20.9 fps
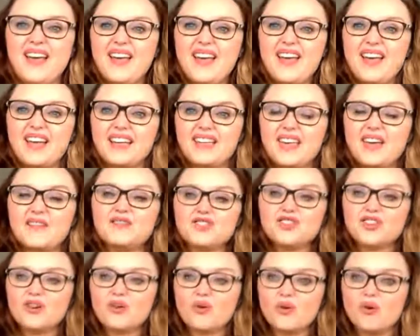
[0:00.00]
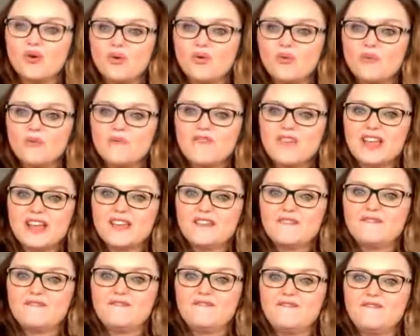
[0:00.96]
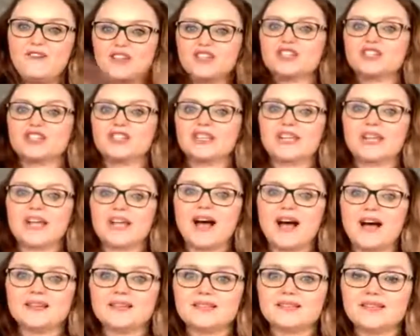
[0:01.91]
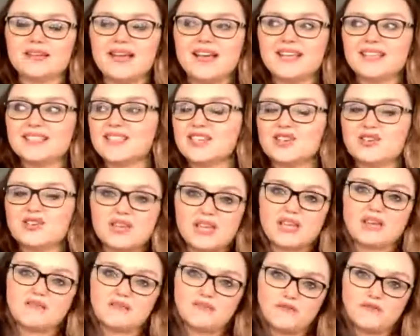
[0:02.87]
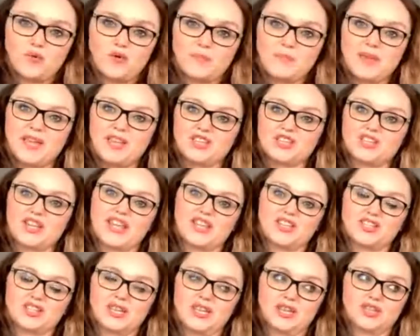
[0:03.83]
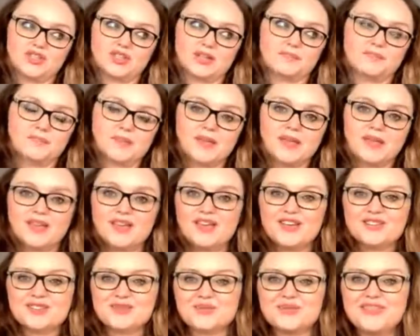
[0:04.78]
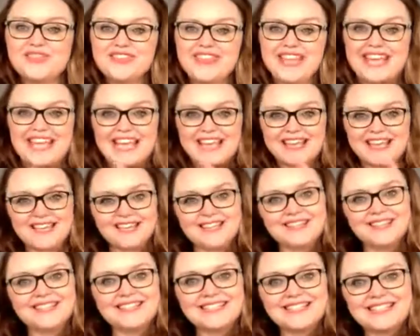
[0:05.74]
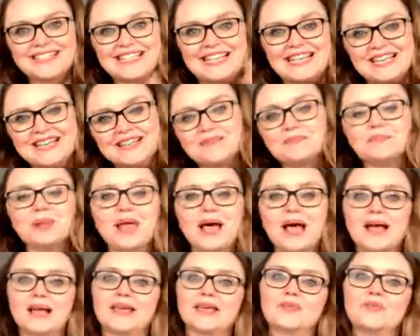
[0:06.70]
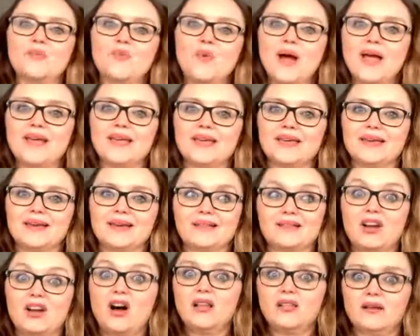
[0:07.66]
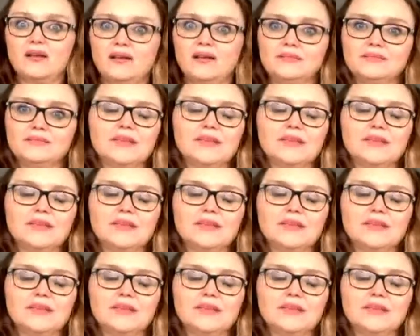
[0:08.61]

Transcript: it gives you it all very visually, and it's great for patient education. So they can see in black and white and colour